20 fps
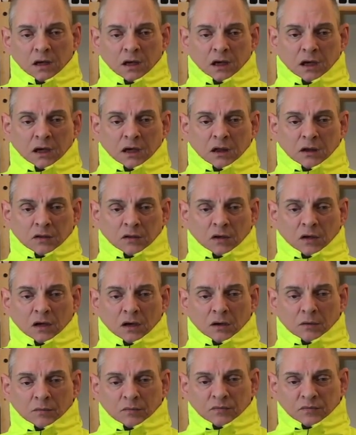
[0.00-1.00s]

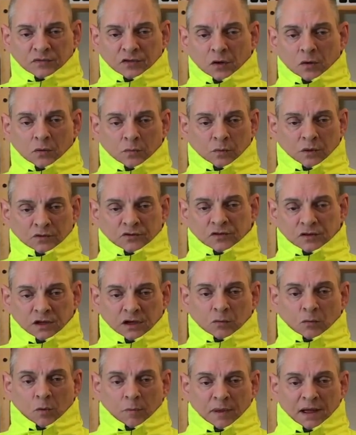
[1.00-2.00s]
And so once
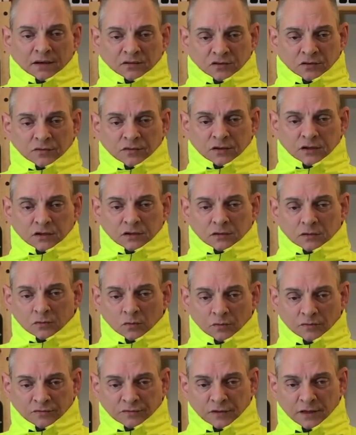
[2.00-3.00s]
again, we're back to the
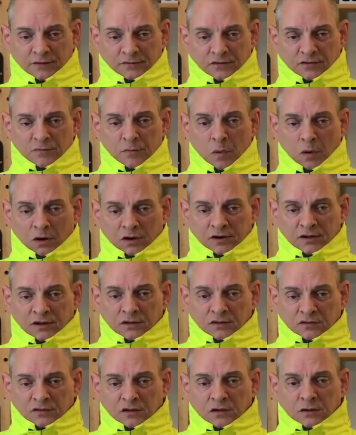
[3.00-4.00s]
reflective
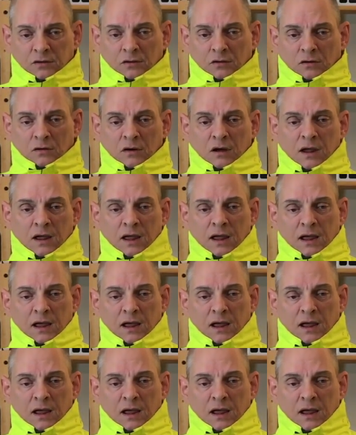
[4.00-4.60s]
markings here,